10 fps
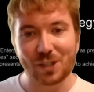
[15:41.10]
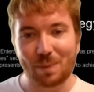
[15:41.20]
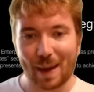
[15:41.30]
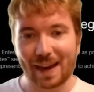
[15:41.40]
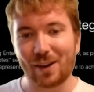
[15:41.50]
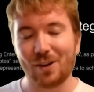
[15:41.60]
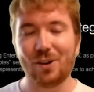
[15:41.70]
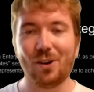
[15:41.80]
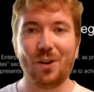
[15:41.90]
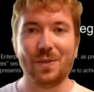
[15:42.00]
back
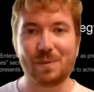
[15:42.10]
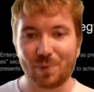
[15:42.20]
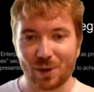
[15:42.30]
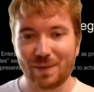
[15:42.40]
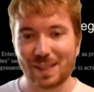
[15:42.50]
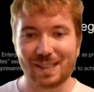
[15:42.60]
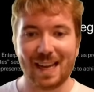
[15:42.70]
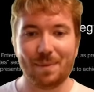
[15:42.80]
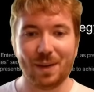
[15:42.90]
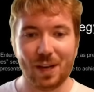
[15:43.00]
on this previous
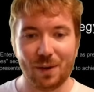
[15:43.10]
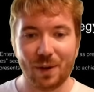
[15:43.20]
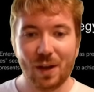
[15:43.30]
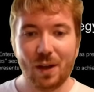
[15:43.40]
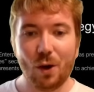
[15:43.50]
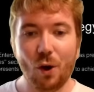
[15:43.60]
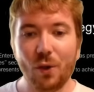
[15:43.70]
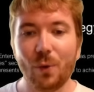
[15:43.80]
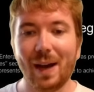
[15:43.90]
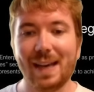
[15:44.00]
statement of
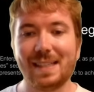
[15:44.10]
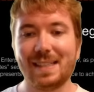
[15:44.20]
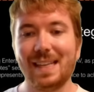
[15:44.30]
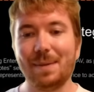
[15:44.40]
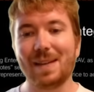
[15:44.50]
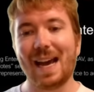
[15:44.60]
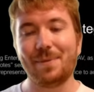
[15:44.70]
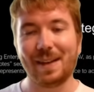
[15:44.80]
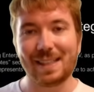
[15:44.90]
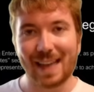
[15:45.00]
otherwise deemed
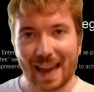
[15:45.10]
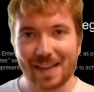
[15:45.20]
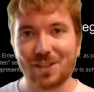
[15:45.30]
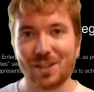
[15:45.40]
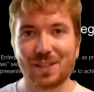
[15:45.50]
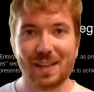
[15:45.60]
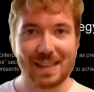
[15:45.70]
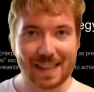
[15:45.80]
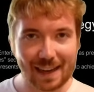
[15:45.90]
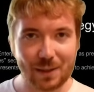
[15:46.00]
advantageous
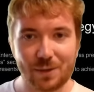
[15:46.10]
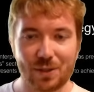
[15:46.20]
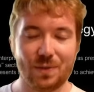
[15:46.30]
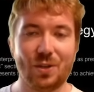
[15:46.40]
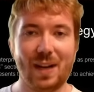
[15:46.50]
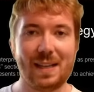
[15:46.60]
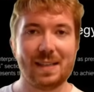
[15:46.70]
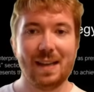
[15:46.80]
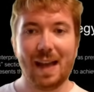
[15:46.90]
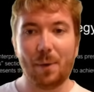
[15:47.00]
dilution of shares,